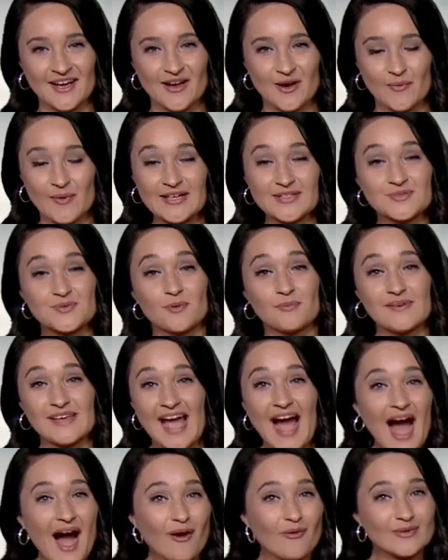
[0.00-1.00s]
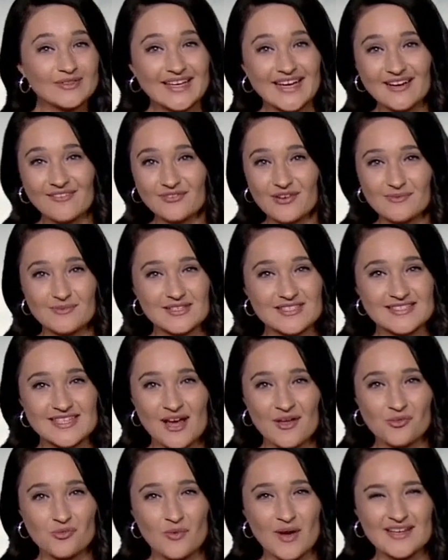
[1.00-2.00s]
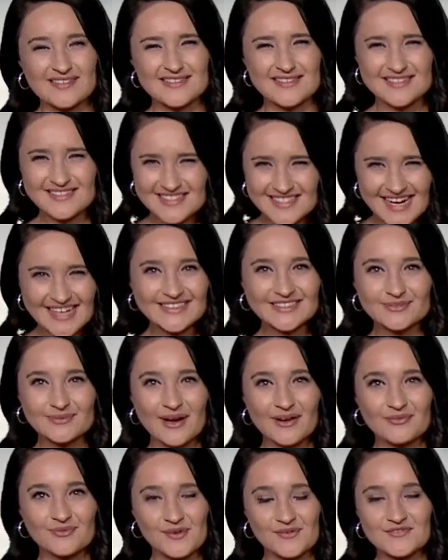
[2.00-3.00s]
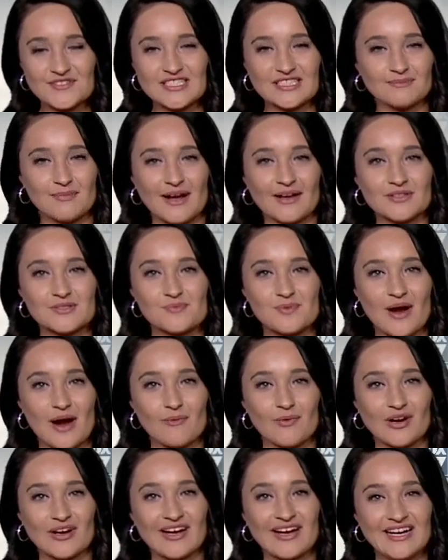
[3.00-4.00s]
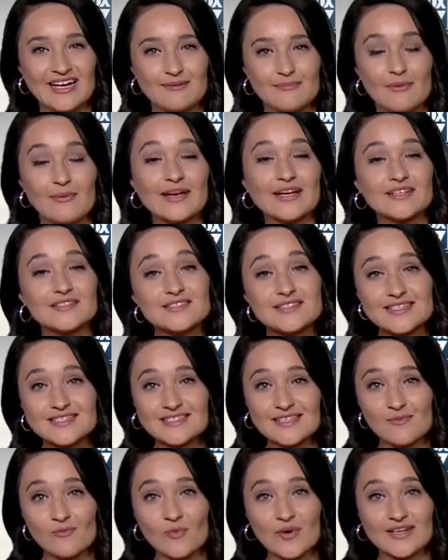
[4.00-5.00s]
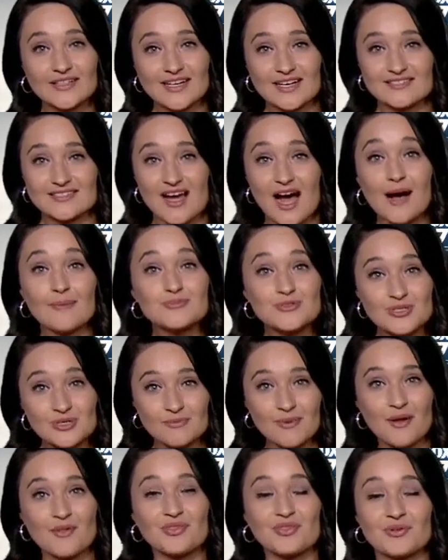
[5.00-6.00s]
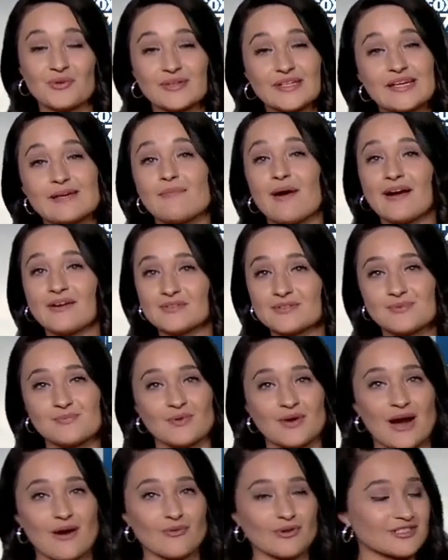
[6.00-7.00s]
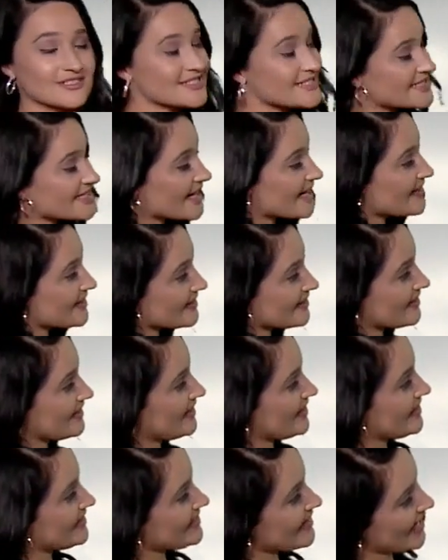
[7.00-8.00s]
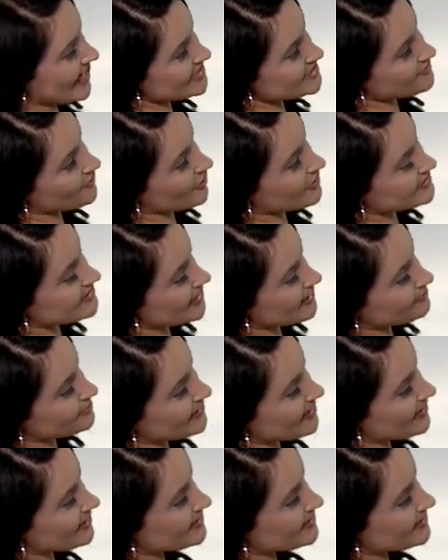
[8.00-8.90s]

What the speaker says: Winds will be howling from the southwest, sustained around 15 miles per hour, but we could see some wind gusts up to about 30 miles per hour today. As for our day planner,